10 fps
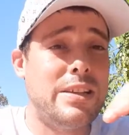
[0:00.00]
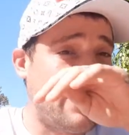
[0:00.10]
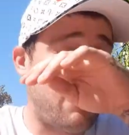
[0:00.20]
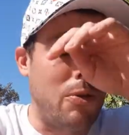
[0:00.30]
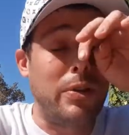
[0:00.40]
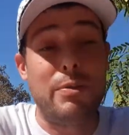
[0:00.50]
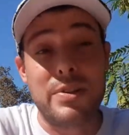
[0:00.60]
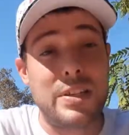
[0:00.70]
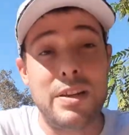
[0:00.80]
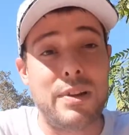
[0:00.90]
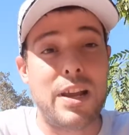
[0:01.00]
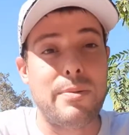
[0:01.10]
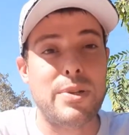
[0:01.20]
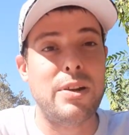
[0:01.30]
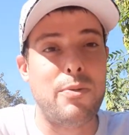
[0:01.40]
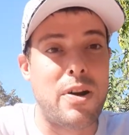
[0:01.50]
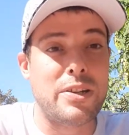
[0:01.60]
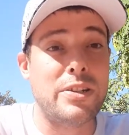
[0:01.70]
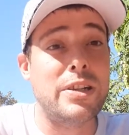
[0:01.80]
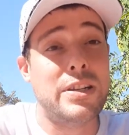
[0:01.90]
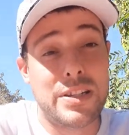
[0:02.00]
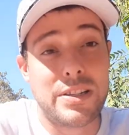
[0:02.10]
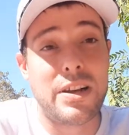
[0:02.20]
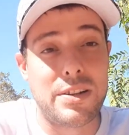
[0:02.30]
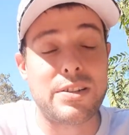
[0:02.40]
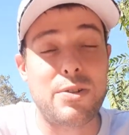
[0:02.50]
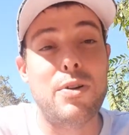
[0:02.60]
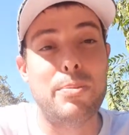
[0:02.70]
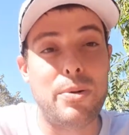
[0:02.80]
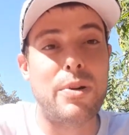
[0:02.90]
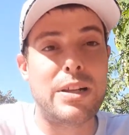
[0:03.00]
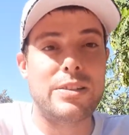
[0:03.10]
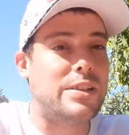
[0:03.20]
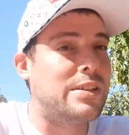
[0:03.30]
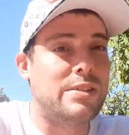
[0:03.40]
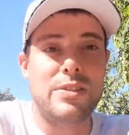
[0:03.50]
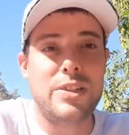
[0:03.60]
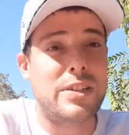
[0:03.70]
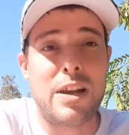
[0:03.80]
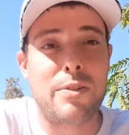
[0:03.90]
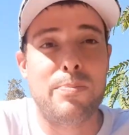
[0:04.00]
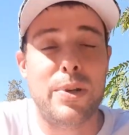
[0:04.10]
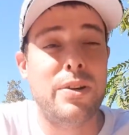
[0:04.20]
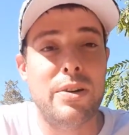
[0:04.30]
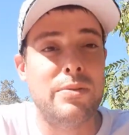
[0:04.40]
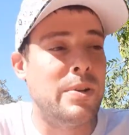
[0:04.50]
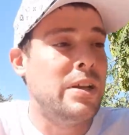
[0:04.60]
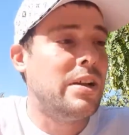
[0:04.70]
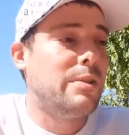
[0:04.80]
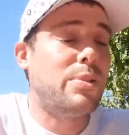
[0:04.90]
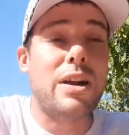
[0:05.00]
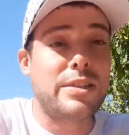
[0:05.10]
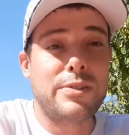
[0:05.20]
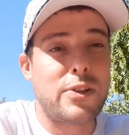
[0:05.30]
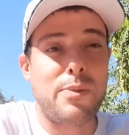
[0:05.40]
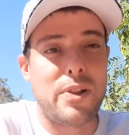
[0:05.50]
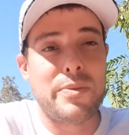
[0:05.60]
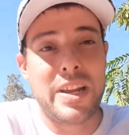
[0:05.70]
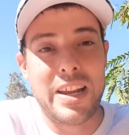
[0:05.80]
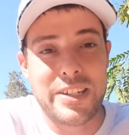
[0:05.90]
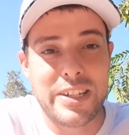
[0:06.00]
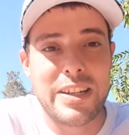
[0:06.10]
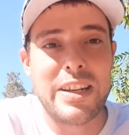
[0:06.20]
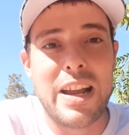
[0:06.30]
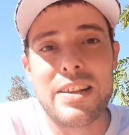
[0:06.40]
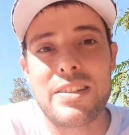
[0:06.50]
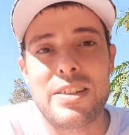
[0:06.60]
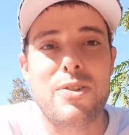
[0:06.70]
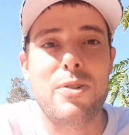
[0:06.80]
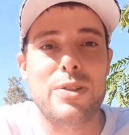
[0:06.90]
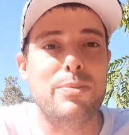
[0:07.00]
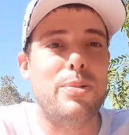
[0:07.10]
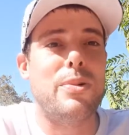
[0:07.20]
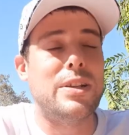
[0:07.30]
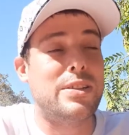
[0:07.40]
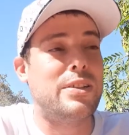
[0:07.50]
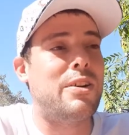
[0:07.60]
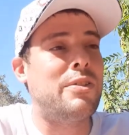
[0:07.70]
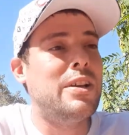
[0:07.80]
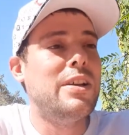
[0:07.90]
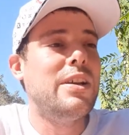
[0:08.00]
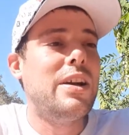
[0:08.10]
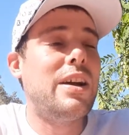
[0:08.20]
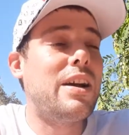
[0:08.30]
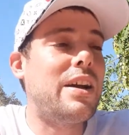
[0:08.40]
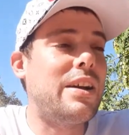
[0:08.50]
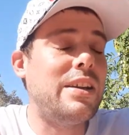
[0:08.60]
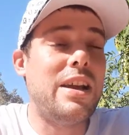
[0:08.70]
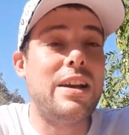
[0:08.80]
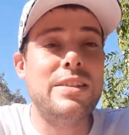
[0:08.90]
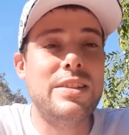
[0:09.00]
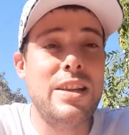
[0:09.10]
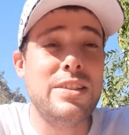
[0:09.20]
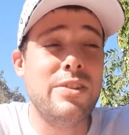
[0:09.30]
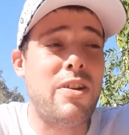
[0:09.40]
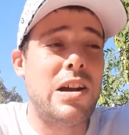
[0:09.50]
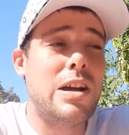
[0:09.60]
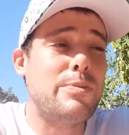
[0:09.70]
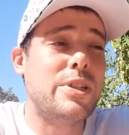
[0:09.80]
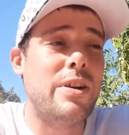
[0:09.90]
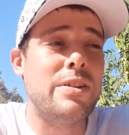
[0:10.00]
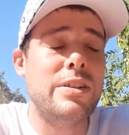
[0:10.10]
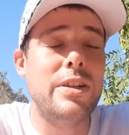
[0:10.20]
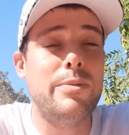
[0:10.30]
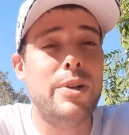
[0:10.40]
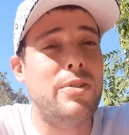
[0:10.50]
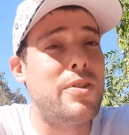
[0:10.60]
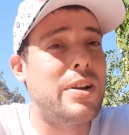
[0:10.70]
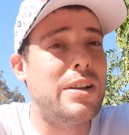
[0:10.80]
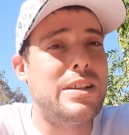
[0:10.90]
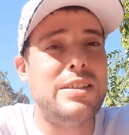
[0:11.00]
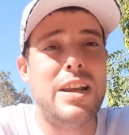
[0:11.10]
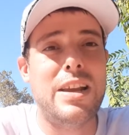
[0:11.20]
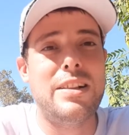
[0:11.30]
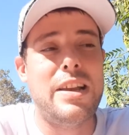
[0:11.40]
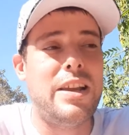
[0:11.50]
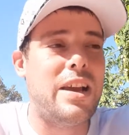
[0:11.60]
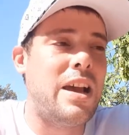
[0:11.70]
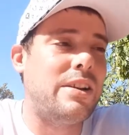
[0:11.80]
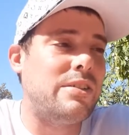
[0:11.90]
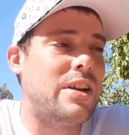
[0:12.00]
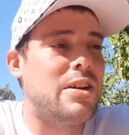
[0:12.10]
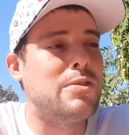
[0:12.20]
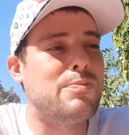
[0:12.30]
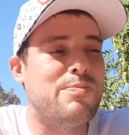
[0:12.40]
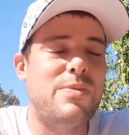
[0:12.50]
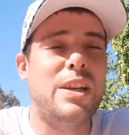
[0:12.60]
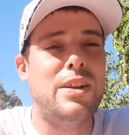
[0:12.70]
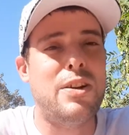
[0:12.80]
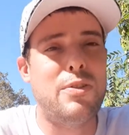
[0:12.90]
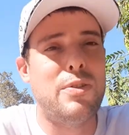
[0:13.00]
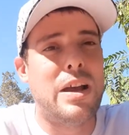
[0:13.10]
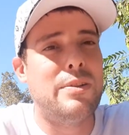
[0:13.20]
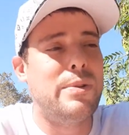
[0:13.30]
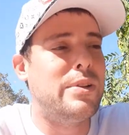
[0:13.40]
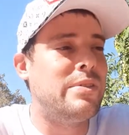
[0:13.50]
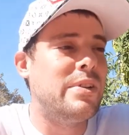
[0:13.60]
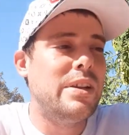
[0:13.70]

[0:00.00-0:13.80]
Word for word: he's the only receiving option on Washington. He's going to score points. It, just out of pure process of elimination, he has to score some points. So Uh, yeah, and season long, I'm starting Terry McLaurin and Daly. I don't know. You know, I would,